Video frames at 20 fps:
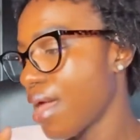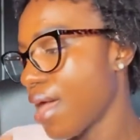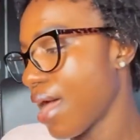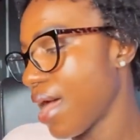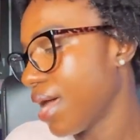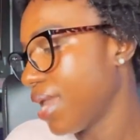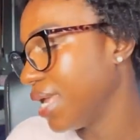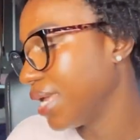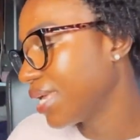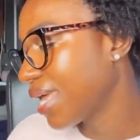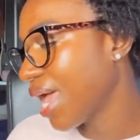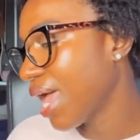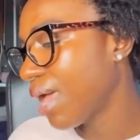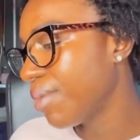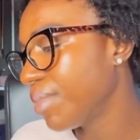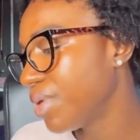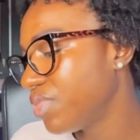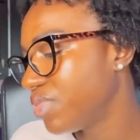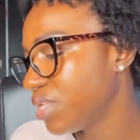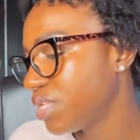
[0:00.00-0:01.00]
And it
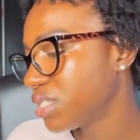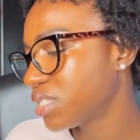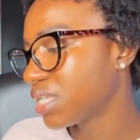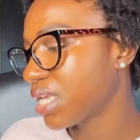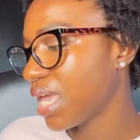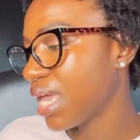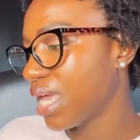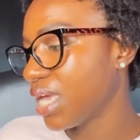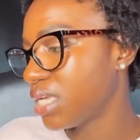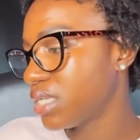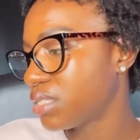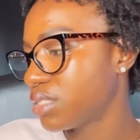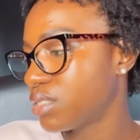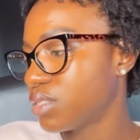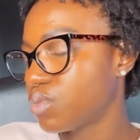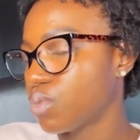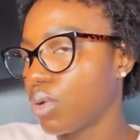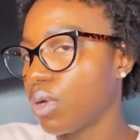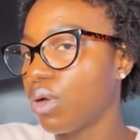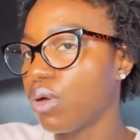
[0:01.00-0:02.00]
came in this case as
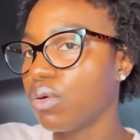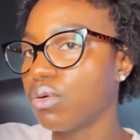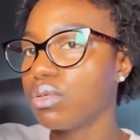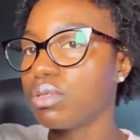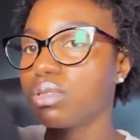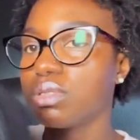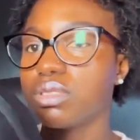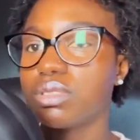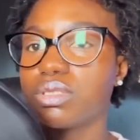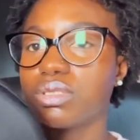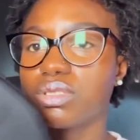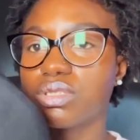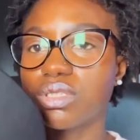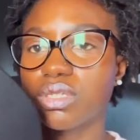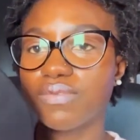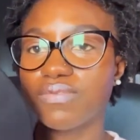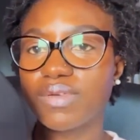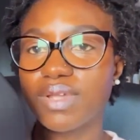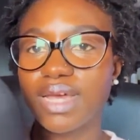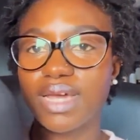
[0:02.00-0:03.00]
well, so
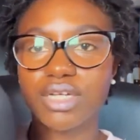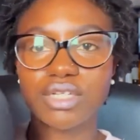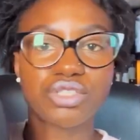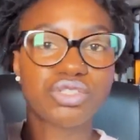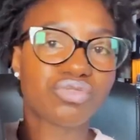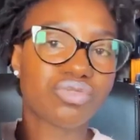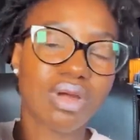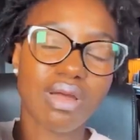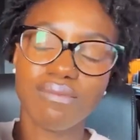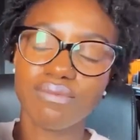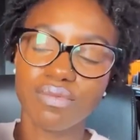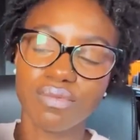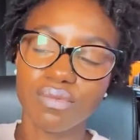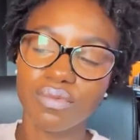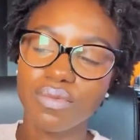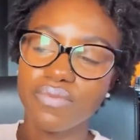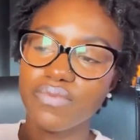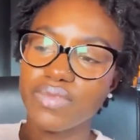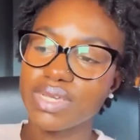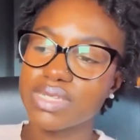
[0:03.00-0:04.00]
for like travel
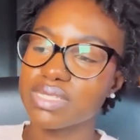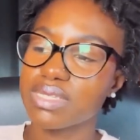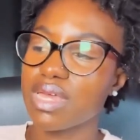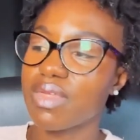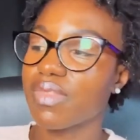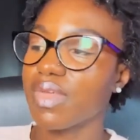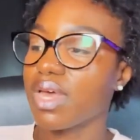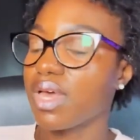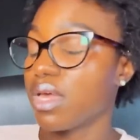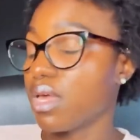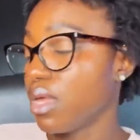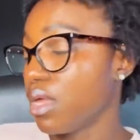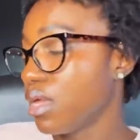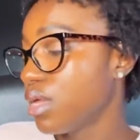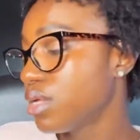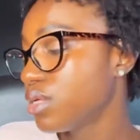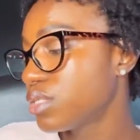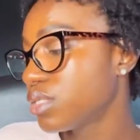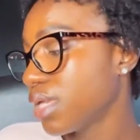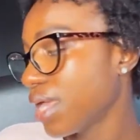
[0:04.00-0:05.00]
and things like that.
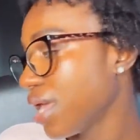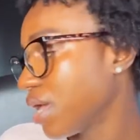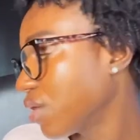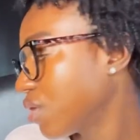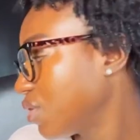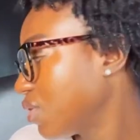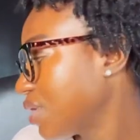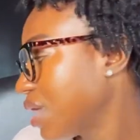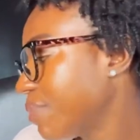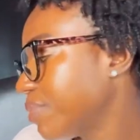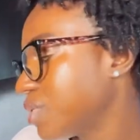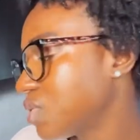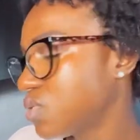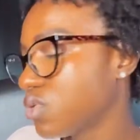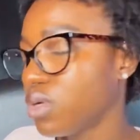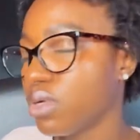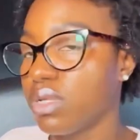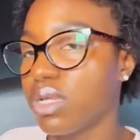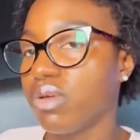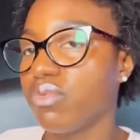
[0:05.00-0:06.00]
So yeah, I got on
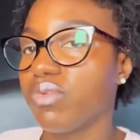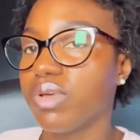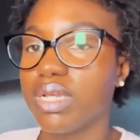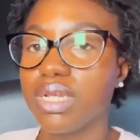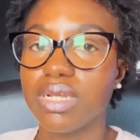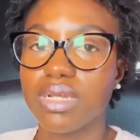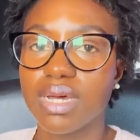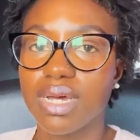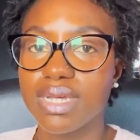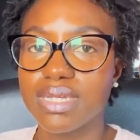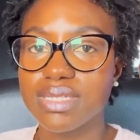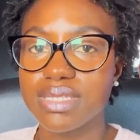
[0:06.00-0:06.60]
Amazon, they're really nice.